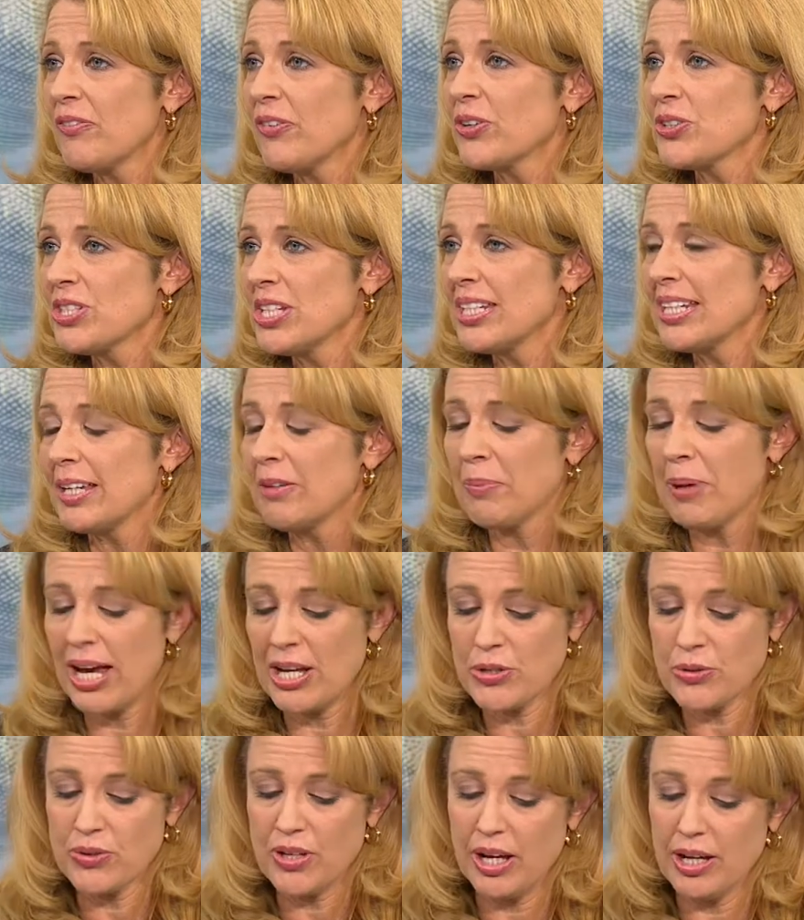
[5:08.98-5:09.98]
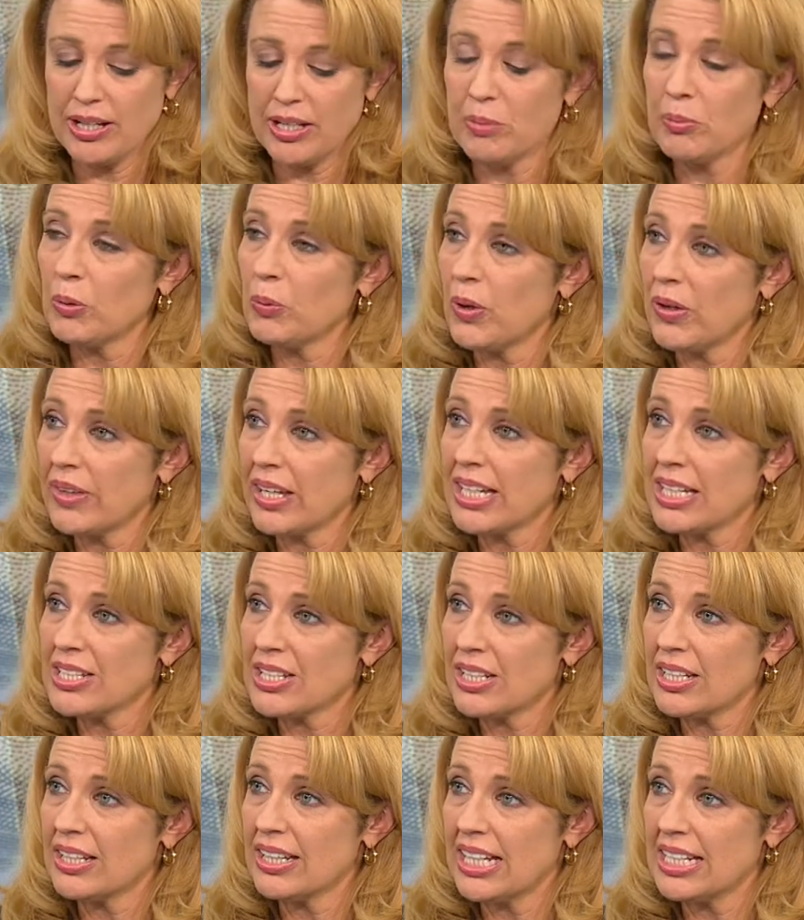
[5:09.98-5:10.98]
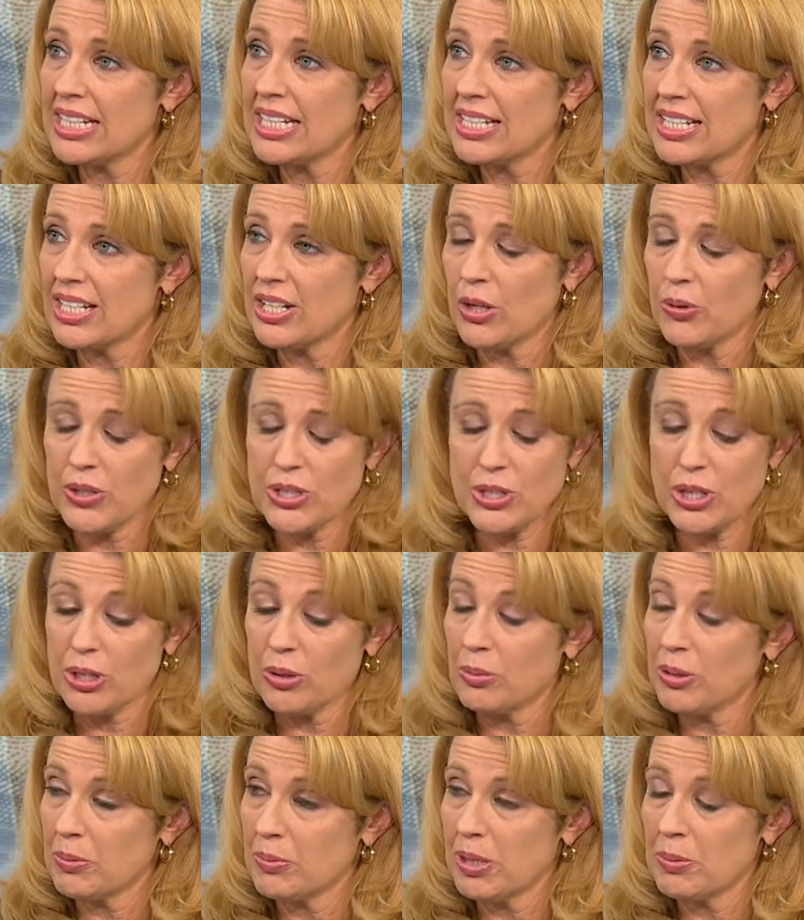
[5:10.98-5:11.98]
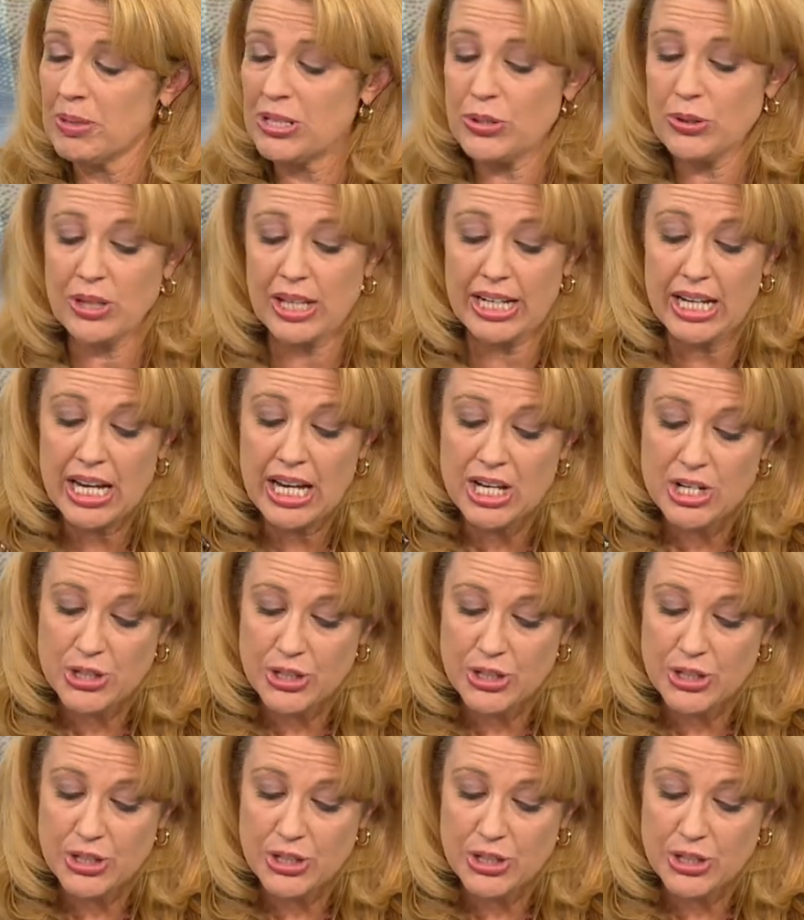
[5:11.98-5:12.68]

first need to get past number one. They need to know each other, but it may be too late.